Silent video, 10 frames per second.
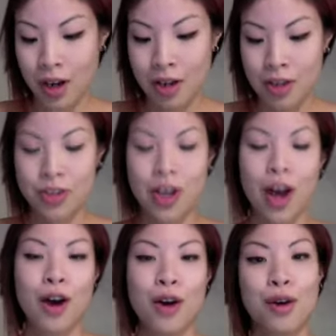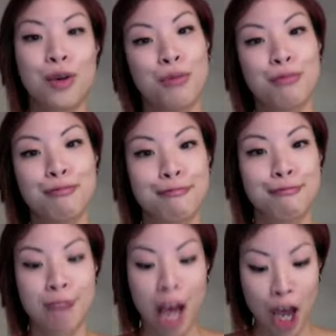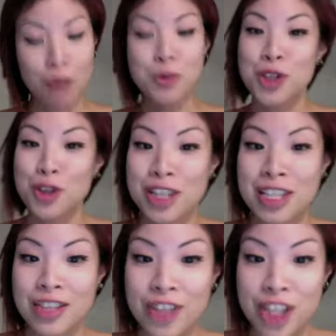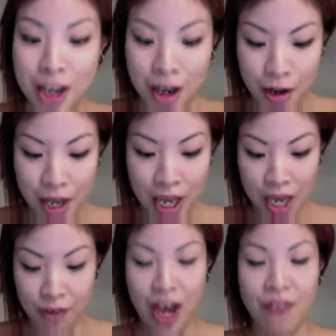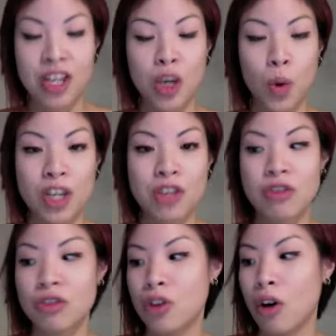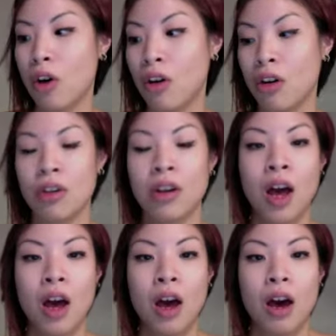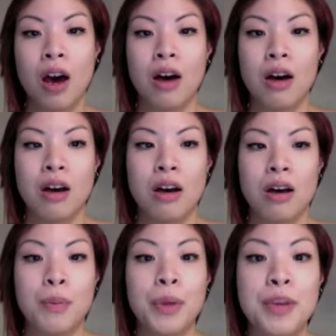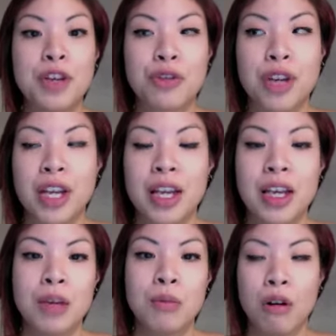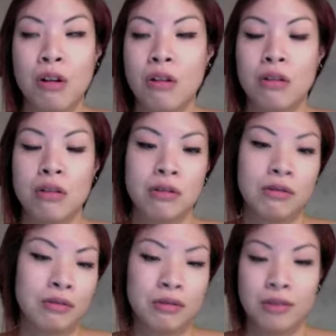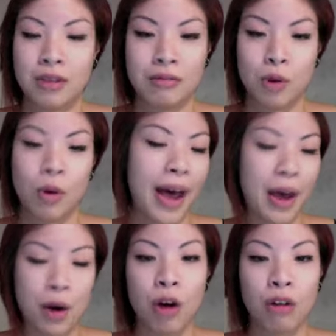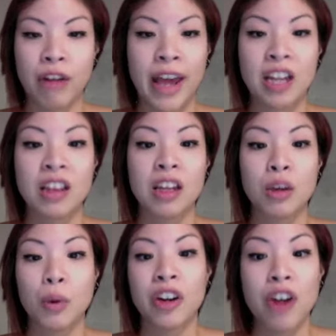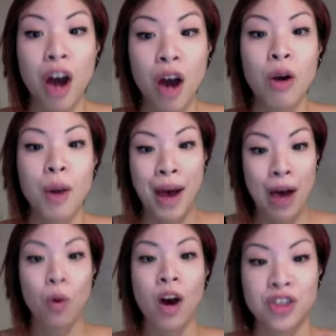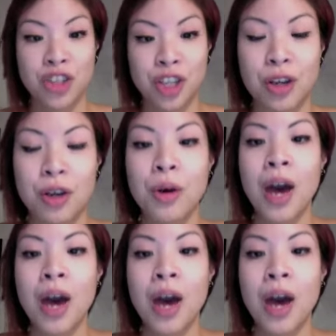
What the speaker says: So I hope you enjoyed this video. If you have any questions on BB cream, on anything you want to know about what I do,